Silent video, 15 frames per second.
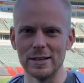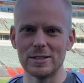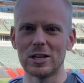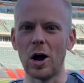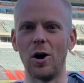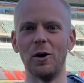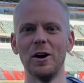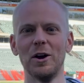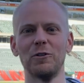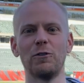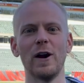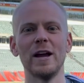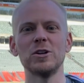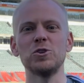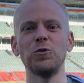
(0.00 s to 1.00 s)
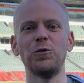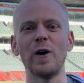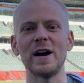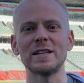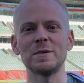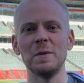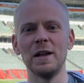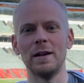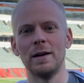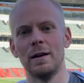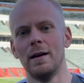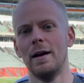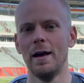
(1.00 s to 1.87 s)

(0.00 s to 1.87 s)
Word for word: So for Andrew Fox Miller,